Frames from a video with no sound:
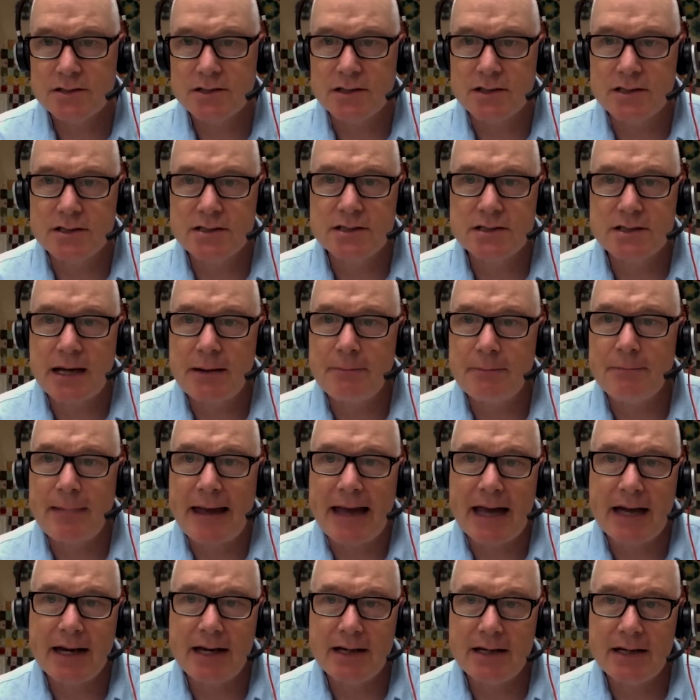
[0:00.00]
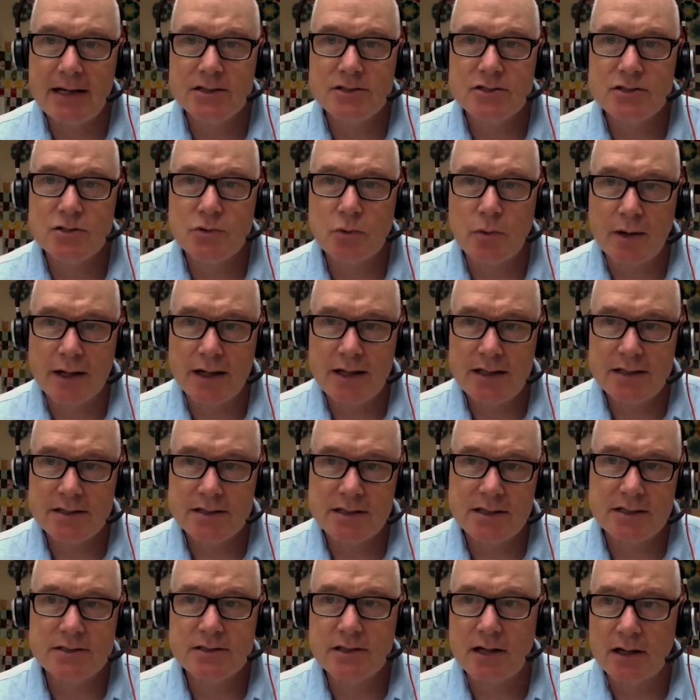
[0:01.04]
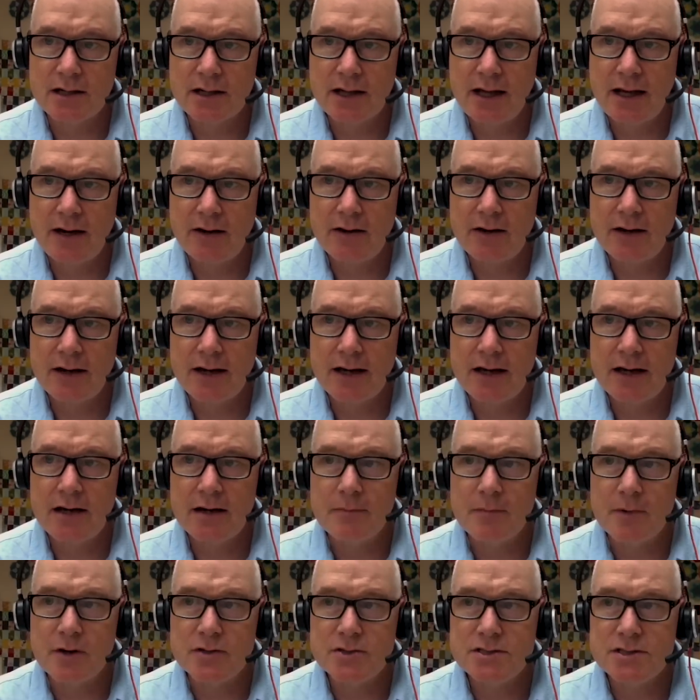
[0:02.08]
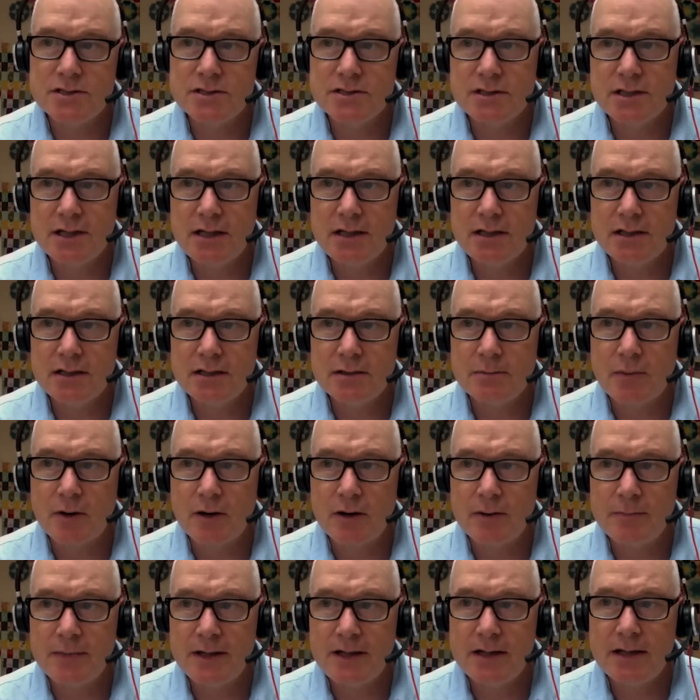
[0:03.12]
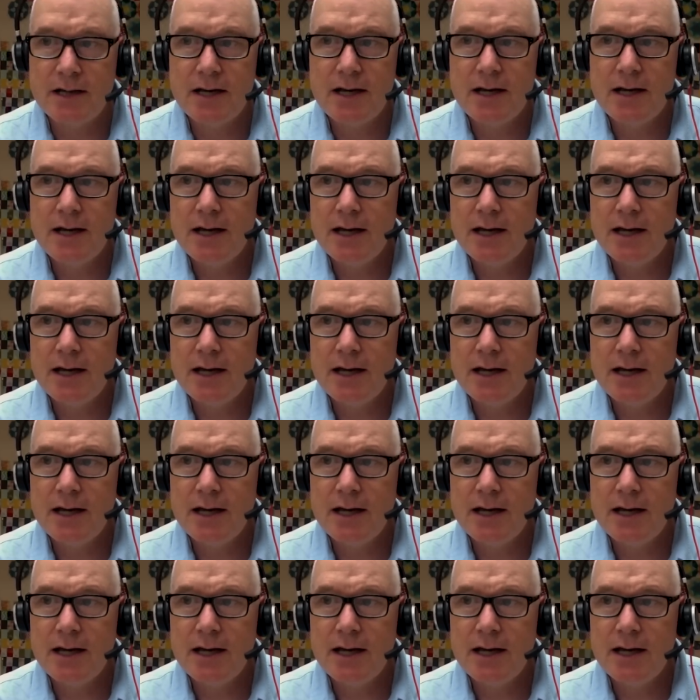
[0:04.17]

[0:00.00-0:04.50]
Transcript: So, this is a man in his 20s. He sought care at an emergency department